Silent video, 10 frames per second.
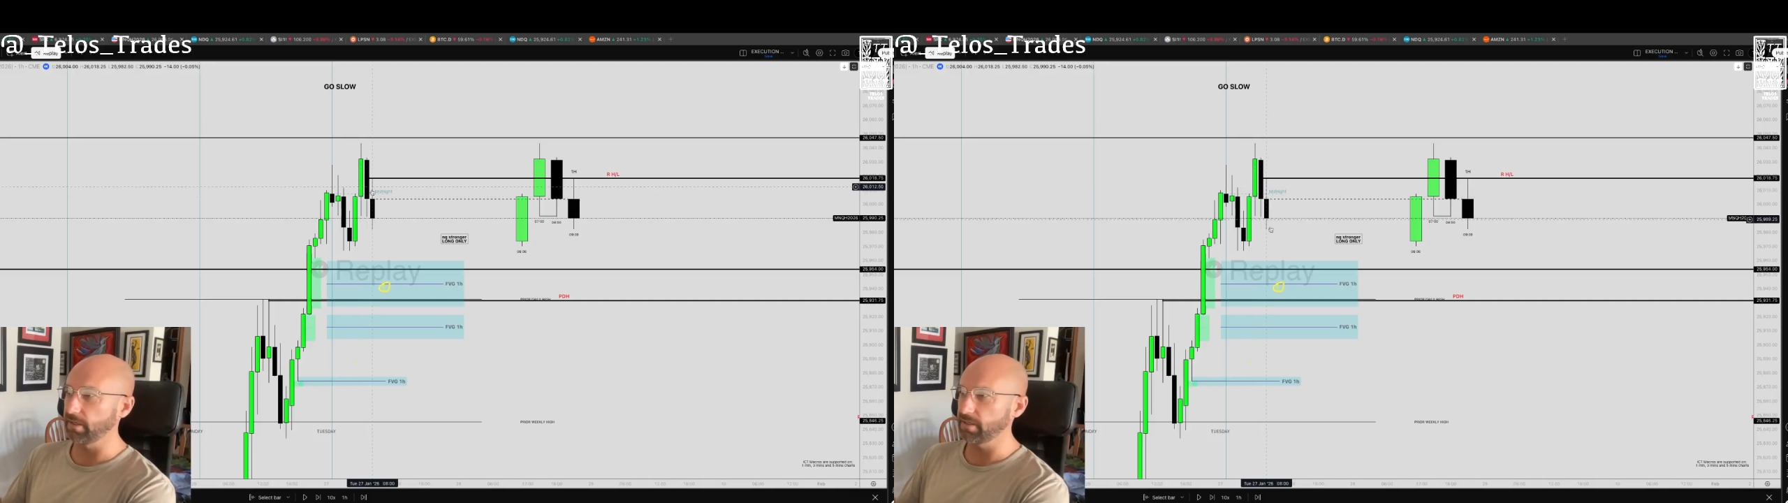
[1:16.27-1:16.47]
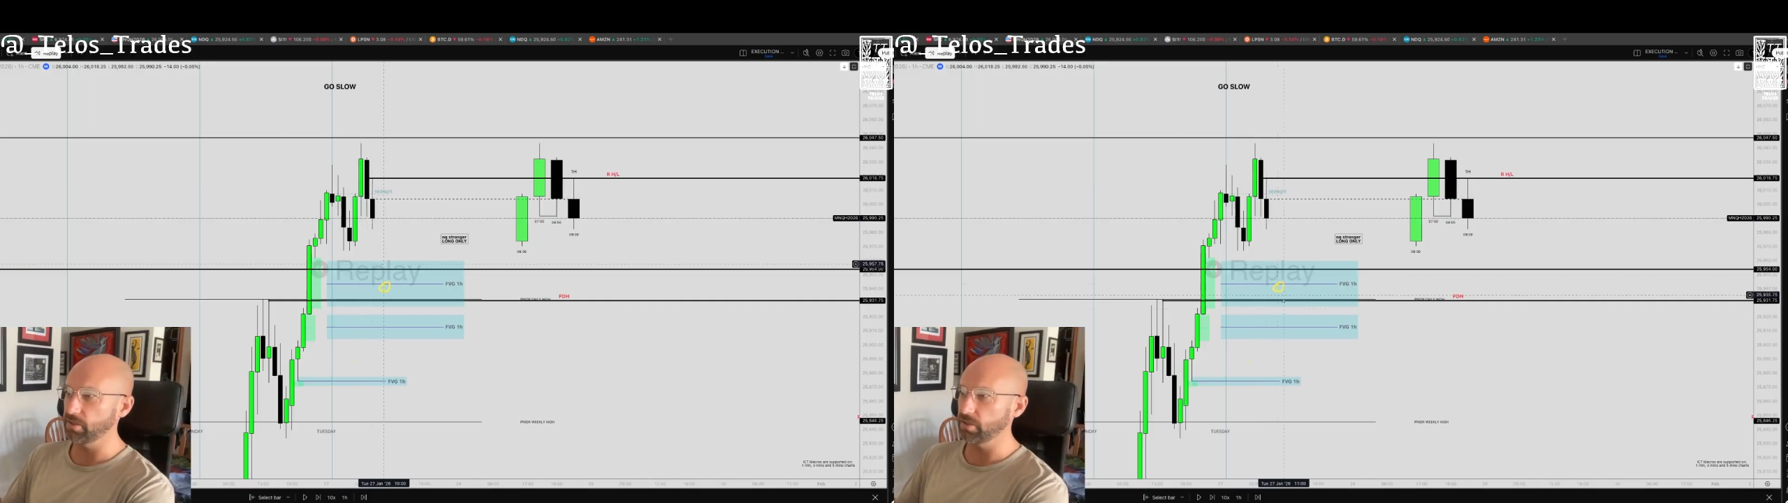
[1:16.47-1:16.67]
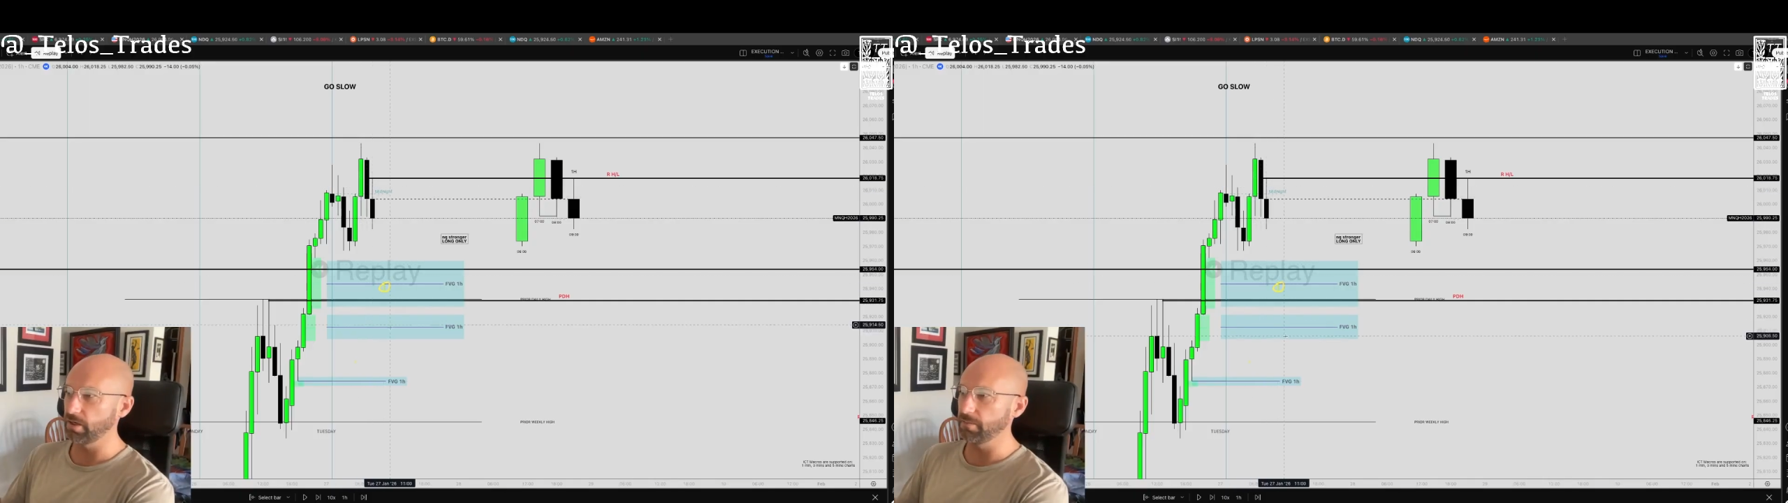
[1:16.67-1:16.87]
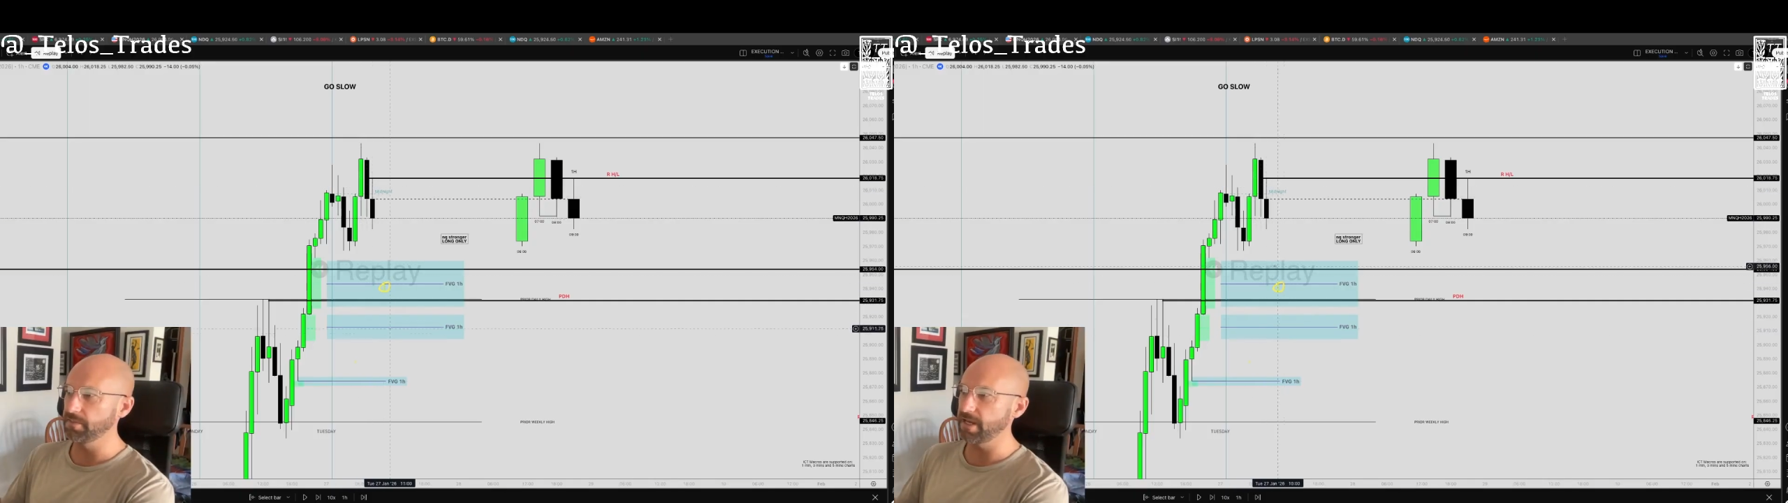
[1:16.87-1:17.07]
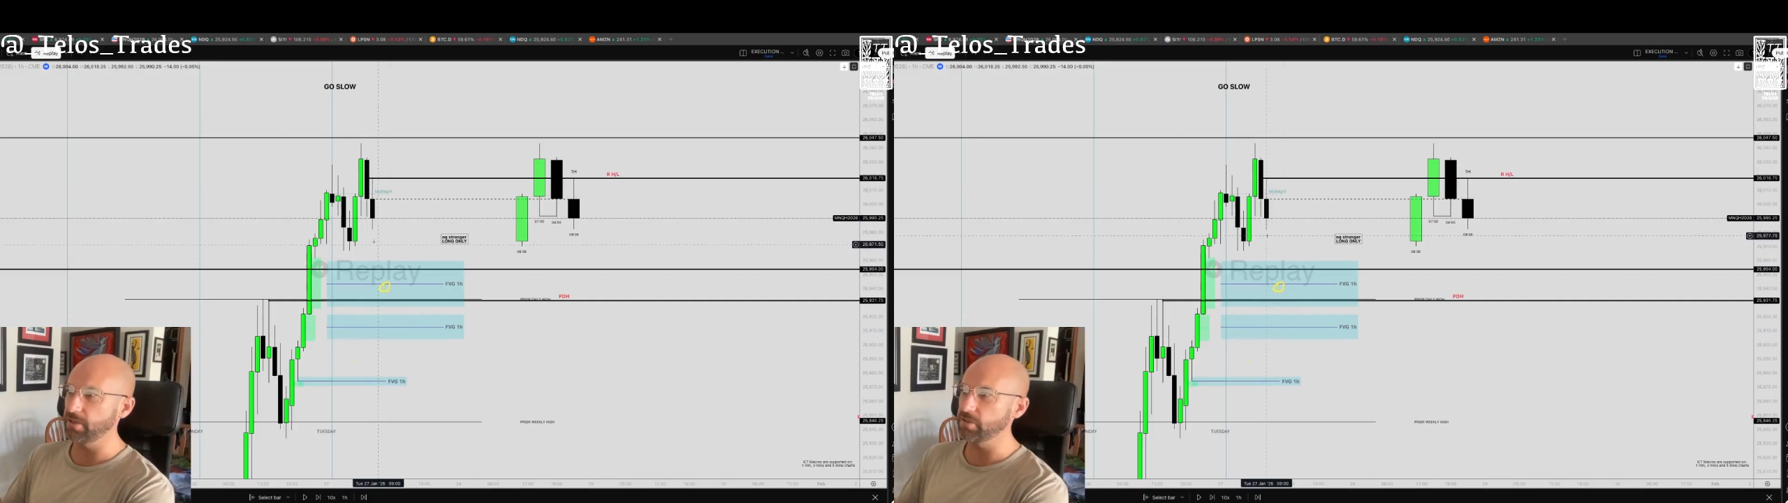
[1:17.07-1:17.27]
come
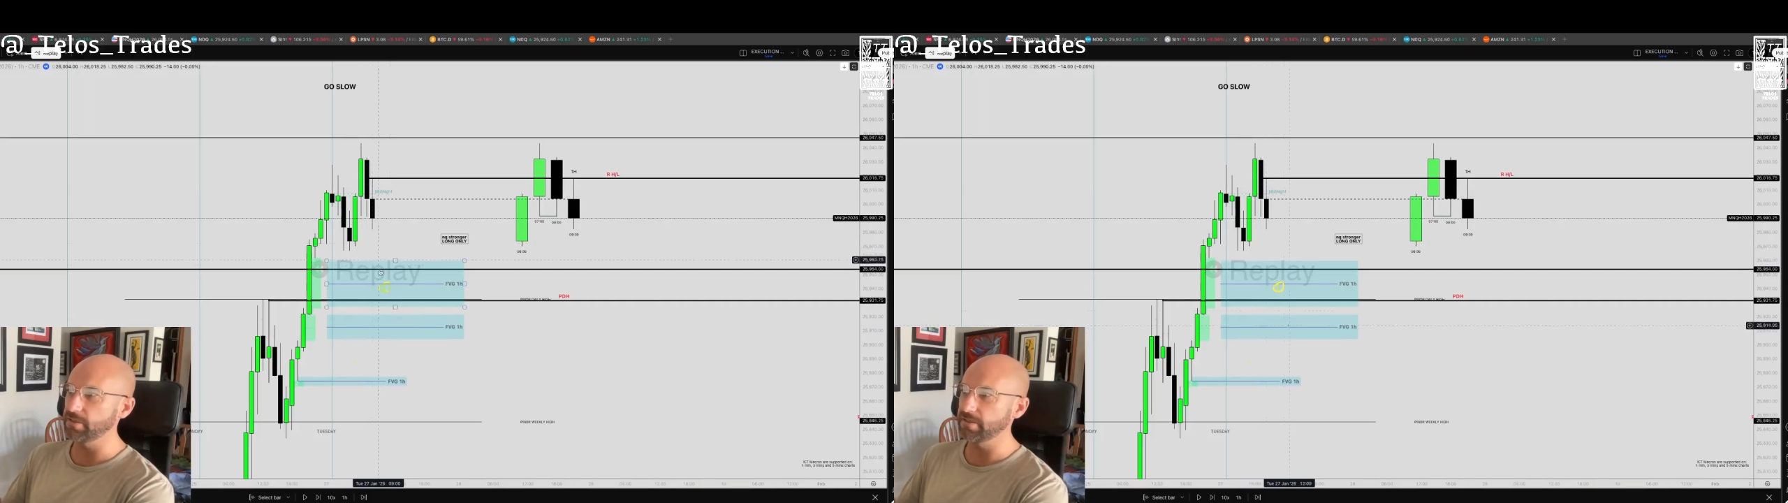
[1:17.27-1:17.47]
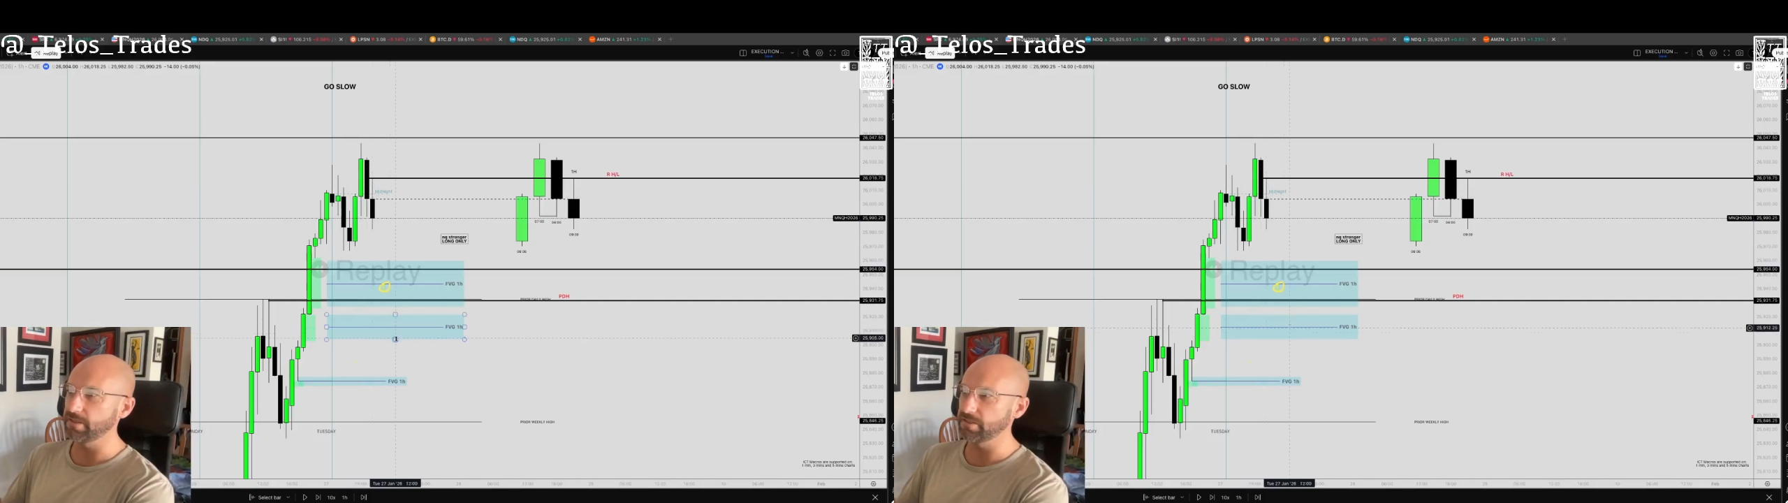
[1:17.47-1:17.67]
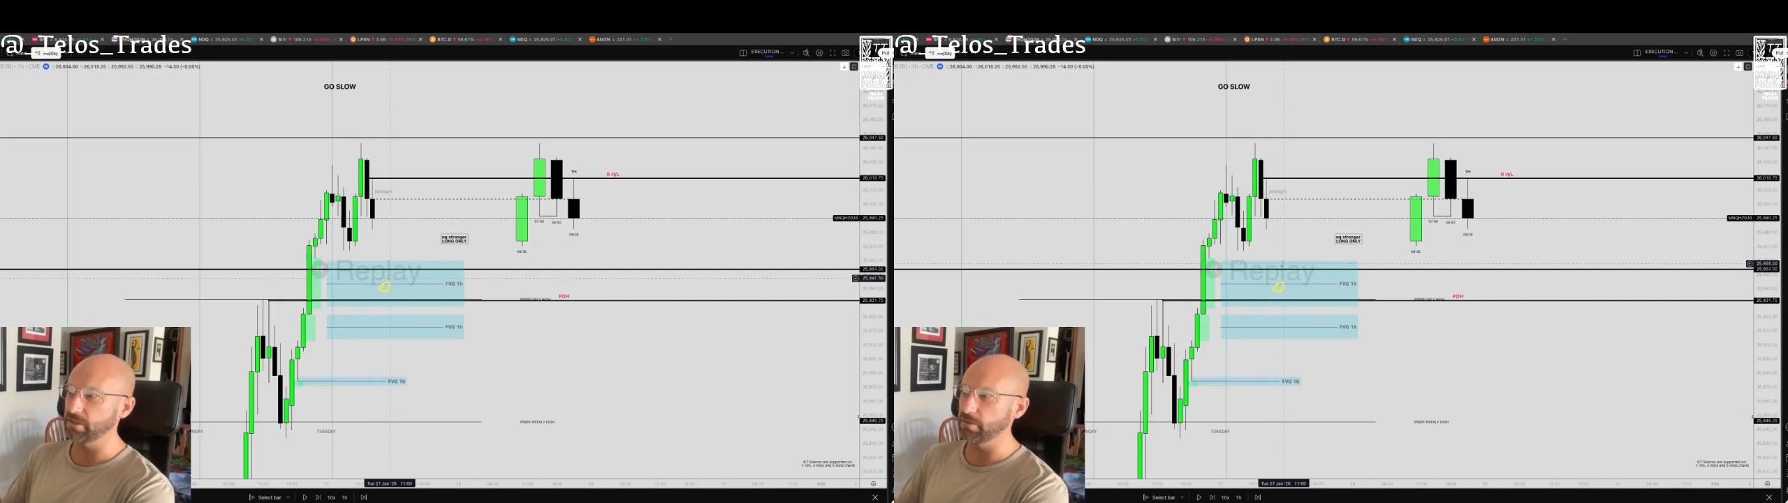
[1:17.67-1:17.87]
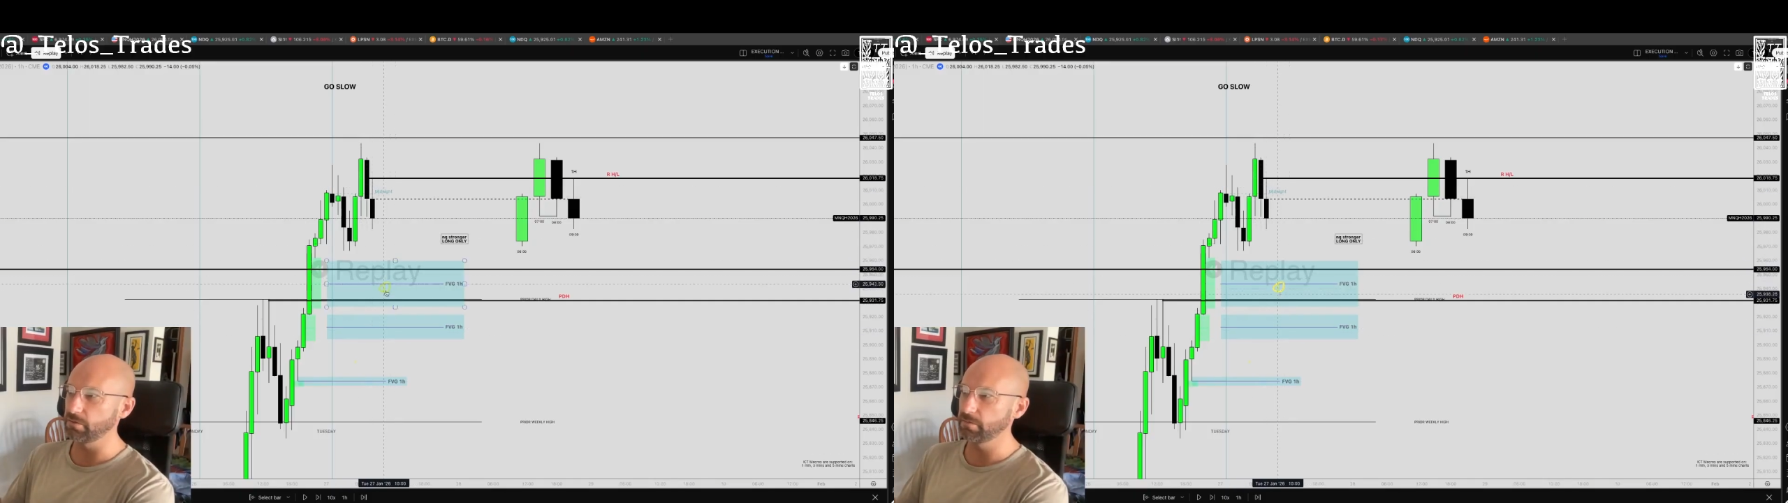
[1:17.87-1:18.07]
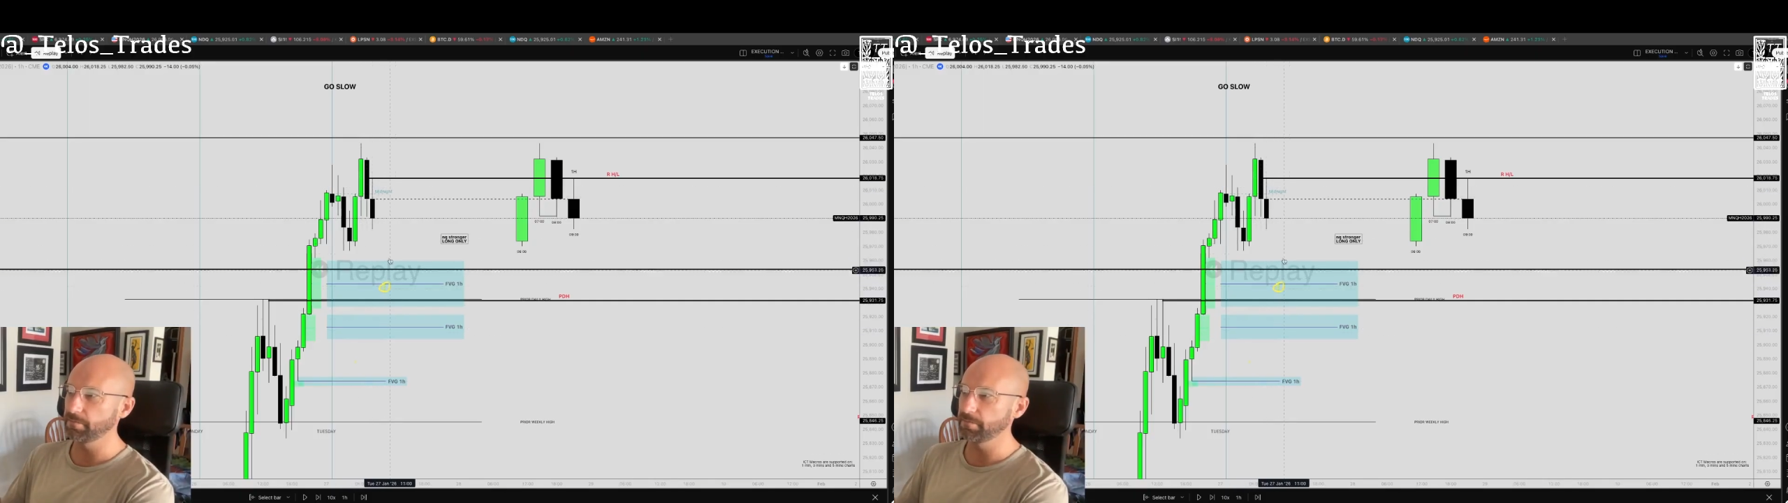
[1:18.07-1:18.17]
down into this zone,